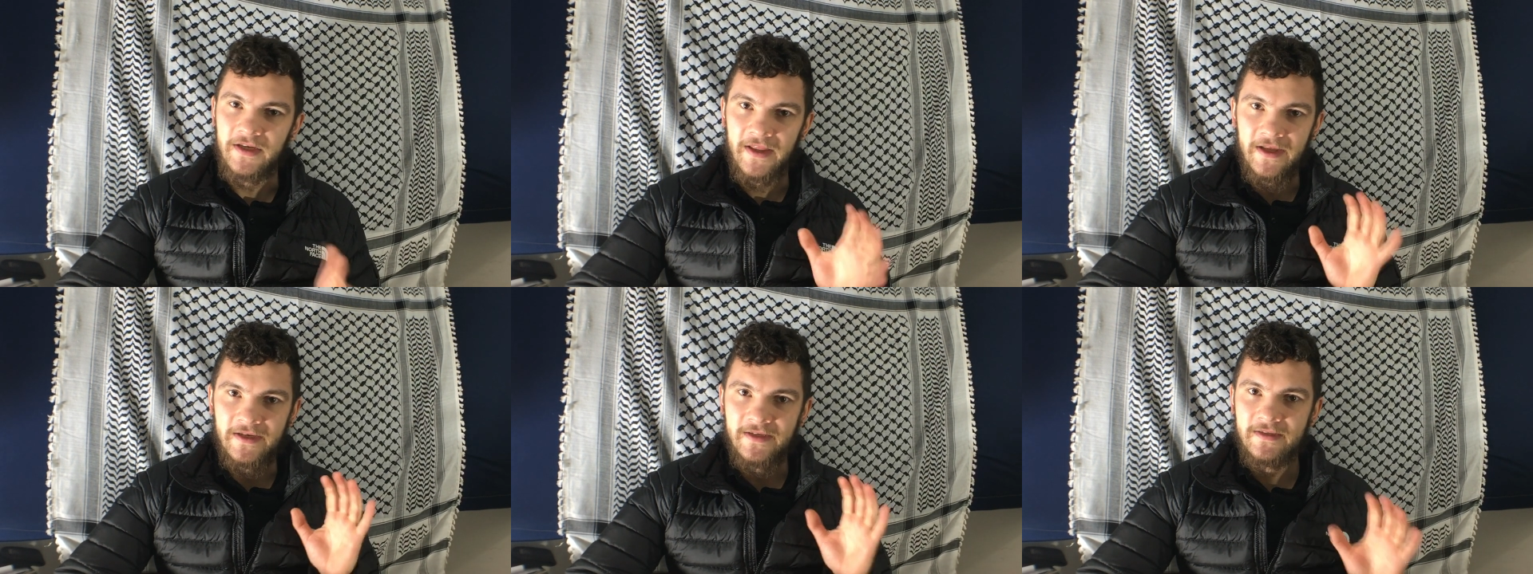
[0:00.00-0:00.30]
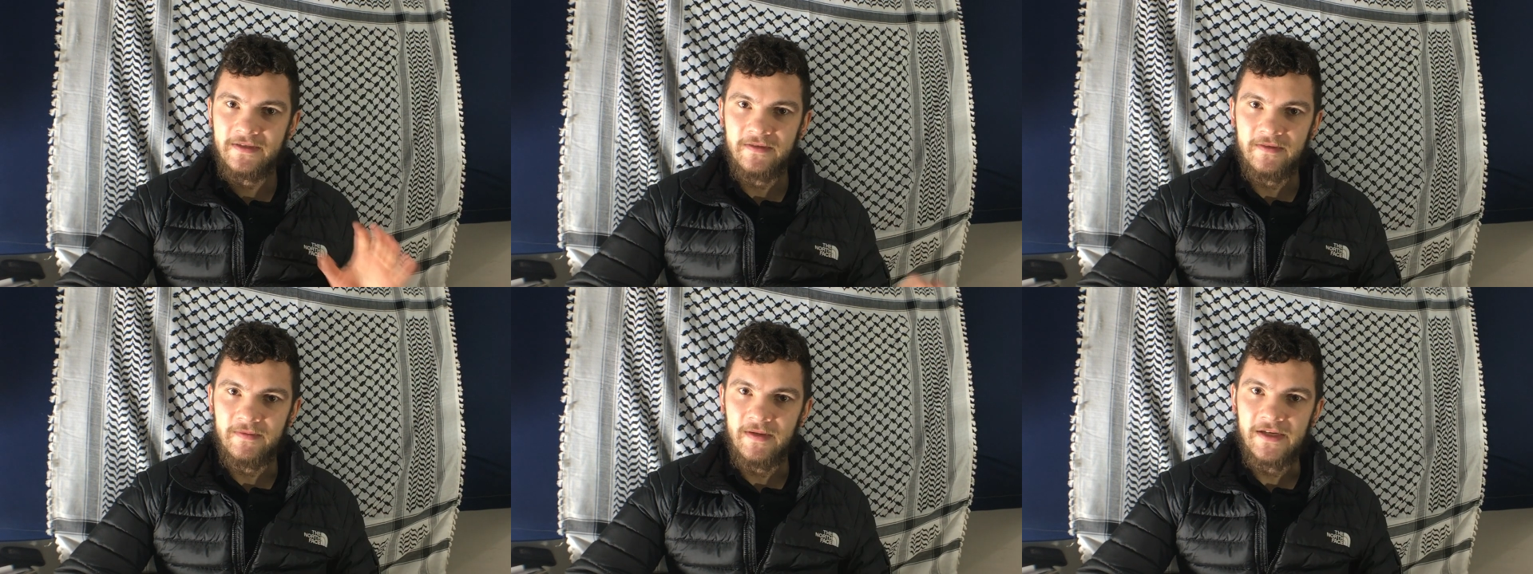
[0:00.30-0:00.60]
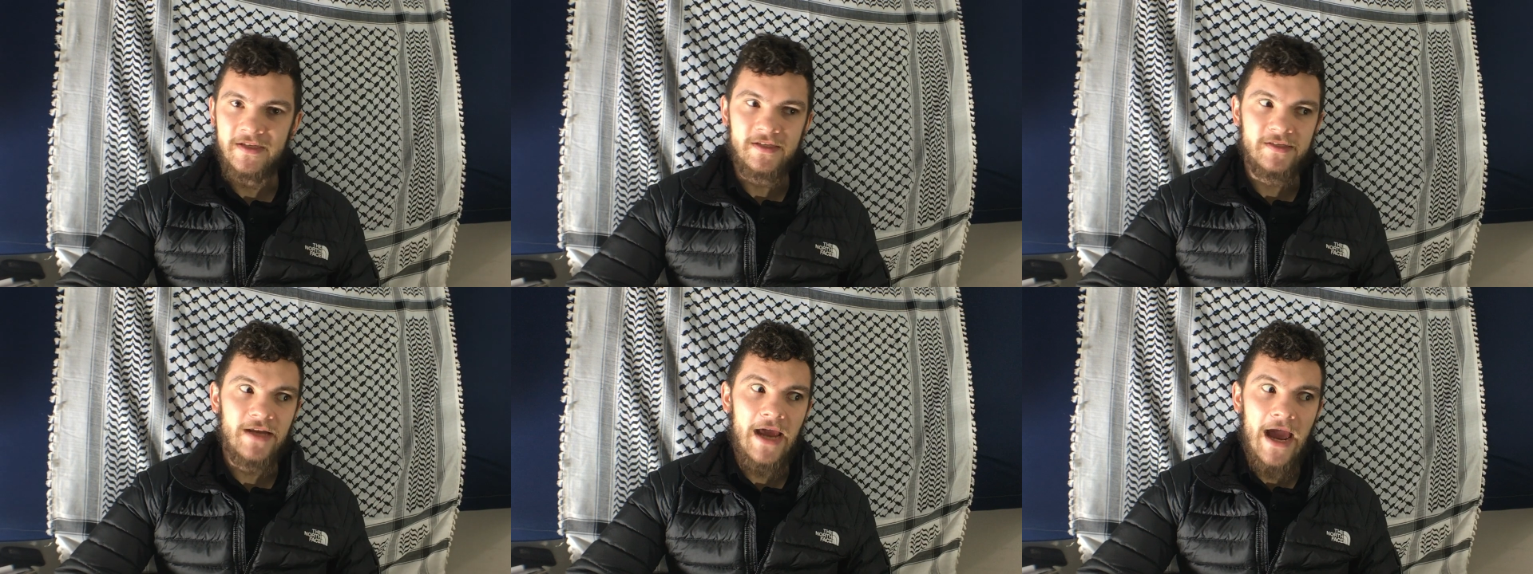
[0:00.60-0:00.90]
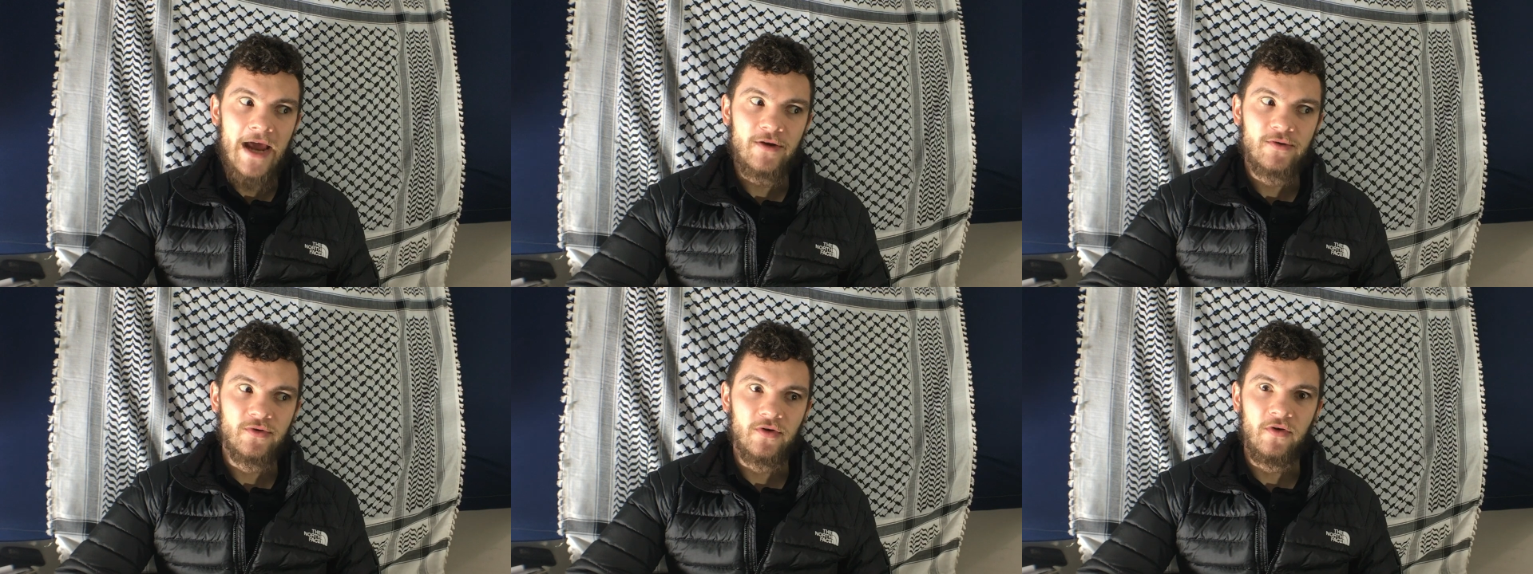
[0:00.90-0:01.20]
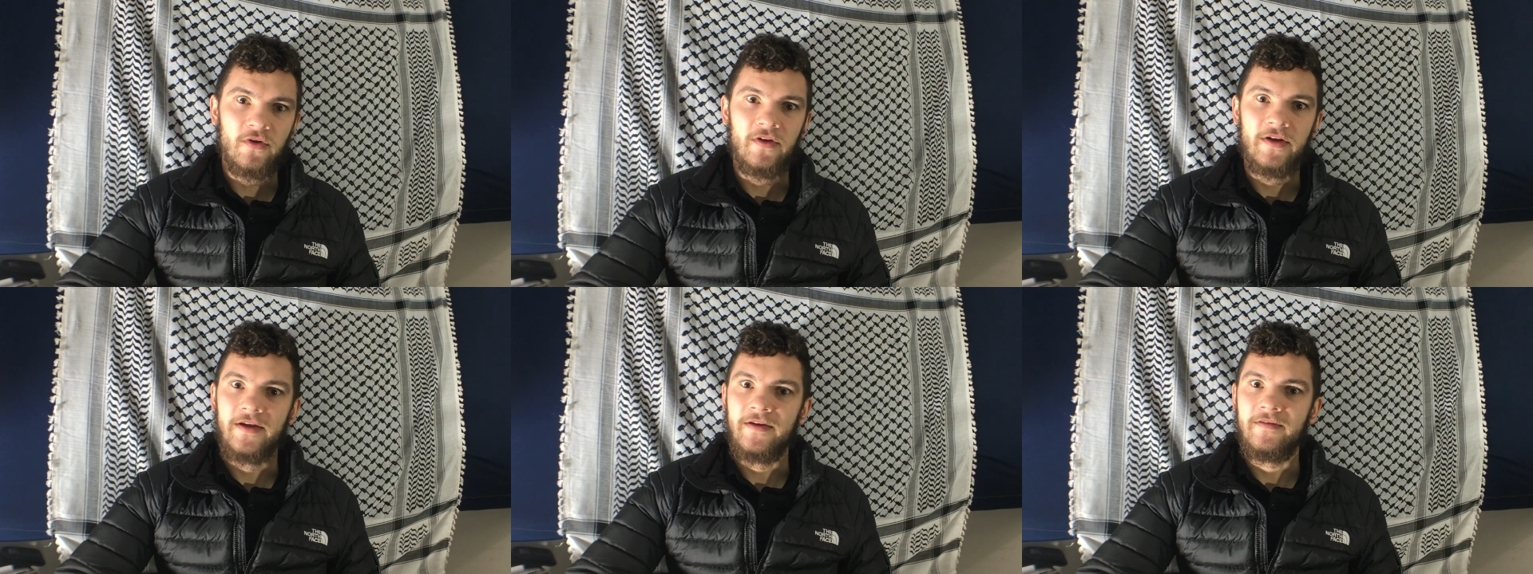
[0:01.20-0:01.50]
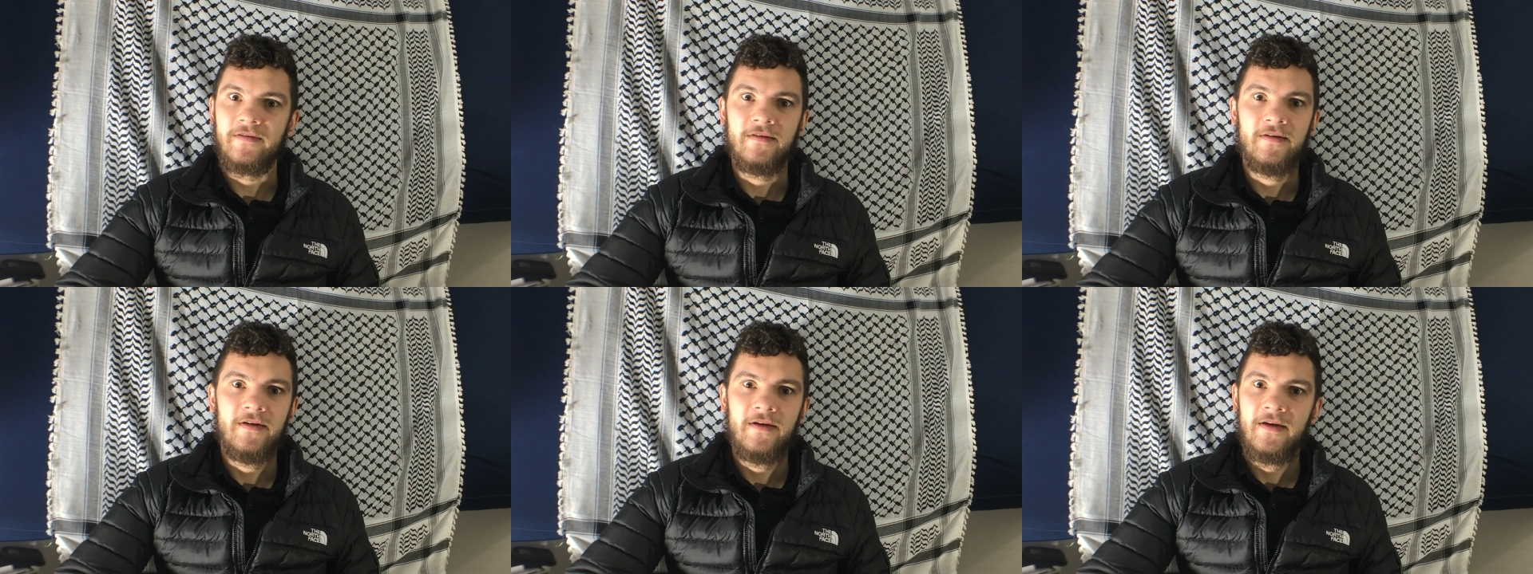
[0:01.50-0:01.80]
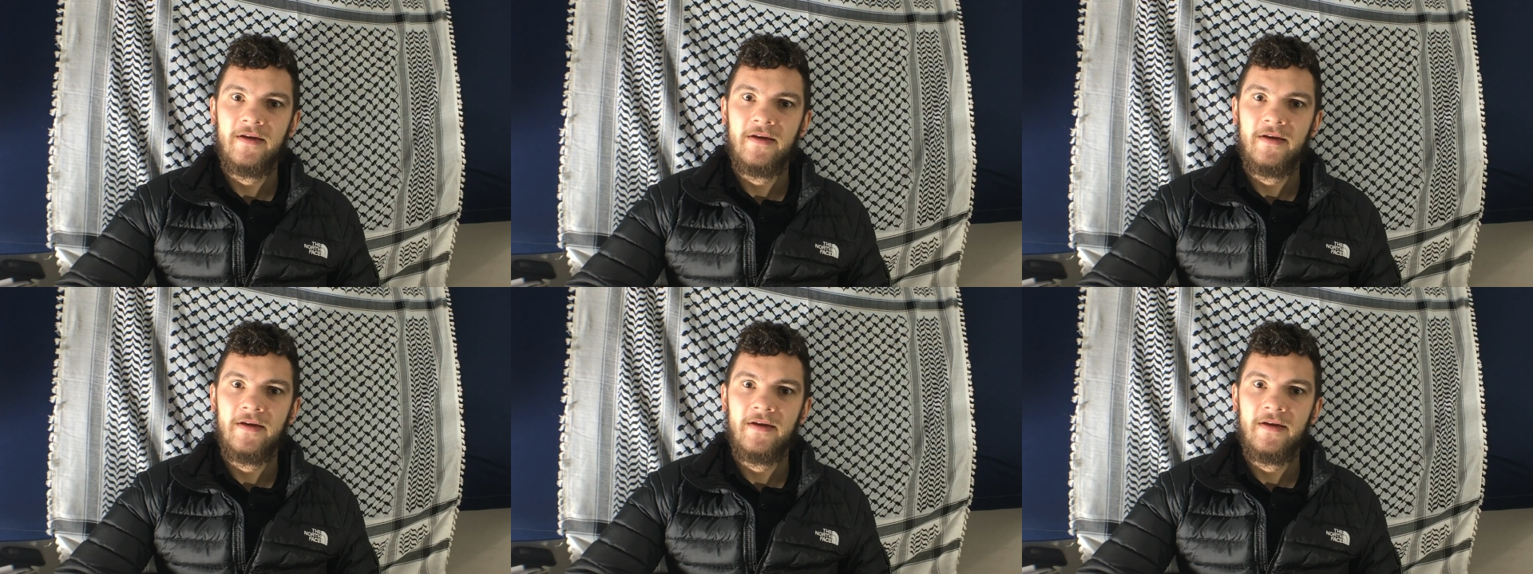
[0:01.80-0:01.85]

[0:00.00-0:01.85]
that's that's natural and